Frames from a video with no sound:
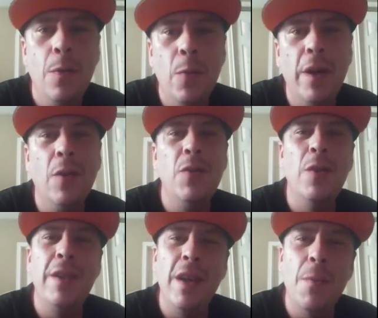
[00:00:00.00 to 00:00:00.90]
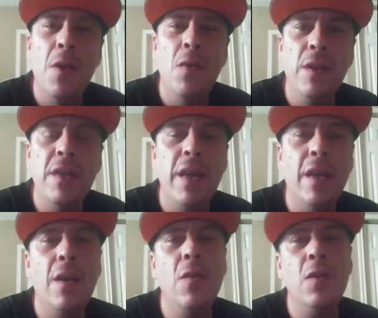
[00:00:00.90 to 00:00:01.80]
We go to a damn holding tank
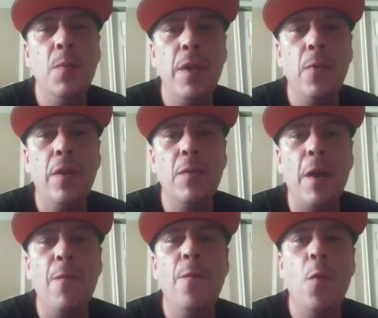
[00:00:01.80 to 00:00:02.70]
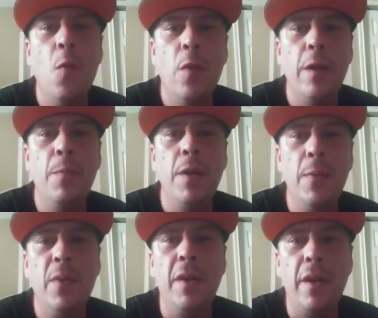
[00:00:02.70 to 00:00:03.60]
in Coastal Bend where there was about 40
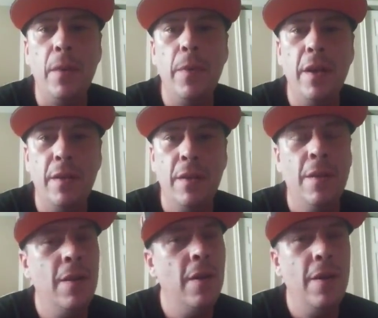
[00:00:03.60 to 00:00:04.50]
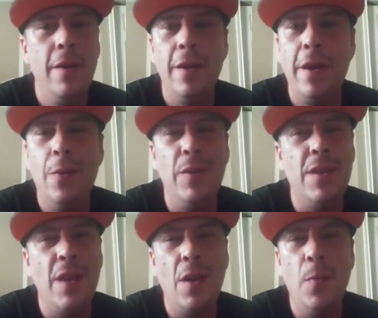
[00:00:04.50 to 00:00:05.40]
people in there, man. And that was
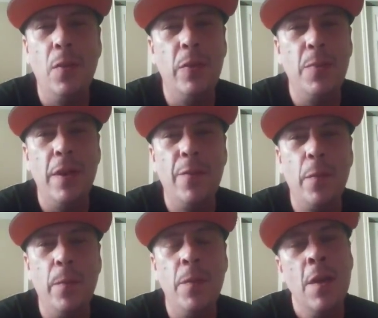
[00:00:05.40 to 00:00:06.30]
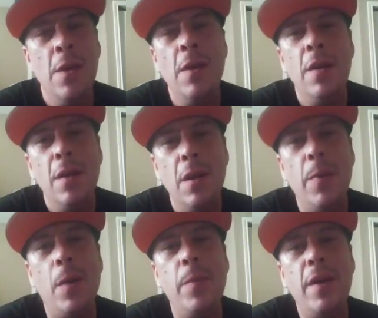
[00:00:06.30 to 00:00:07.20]
terrible. We spent from
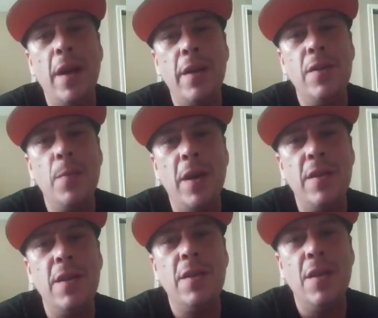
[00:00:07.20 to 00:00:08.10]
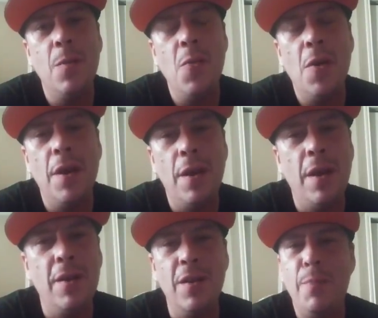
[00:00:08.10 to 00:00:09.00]
about midnight to about 6 in the morning, and
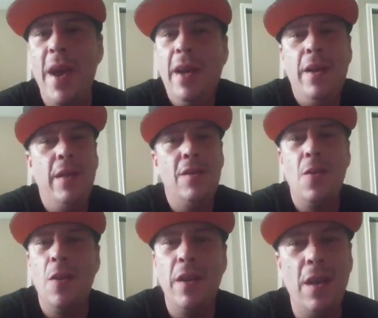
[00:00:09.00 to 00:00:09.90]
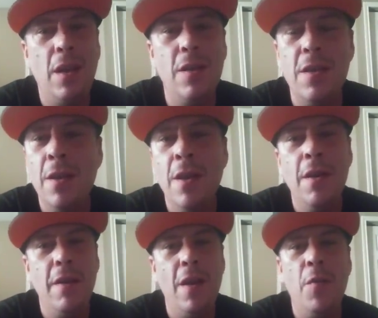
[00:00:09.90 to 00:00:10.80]
they're just packed like sardines.
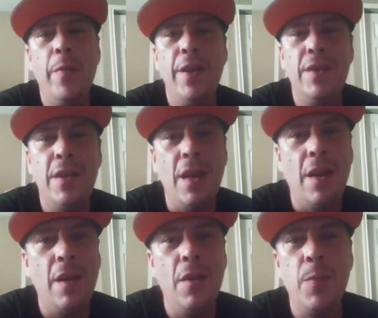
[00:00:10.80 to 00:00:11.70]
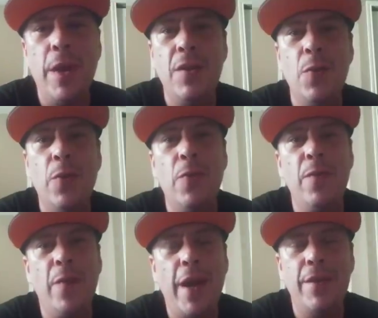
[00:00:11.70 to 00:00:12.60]
Everybody stinking. There was about 2 or 3
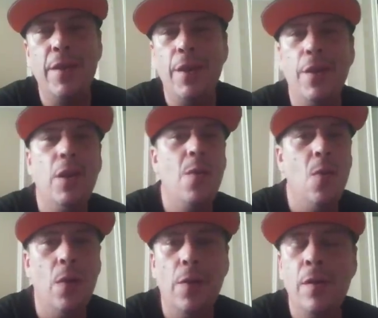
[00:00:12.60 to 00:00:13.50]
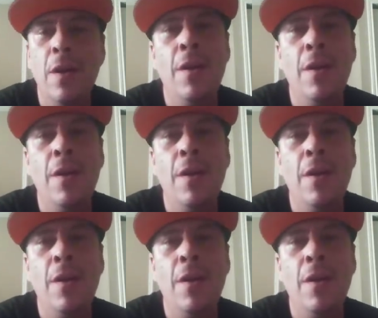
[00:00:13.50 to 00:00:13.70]
fights in there in the corner.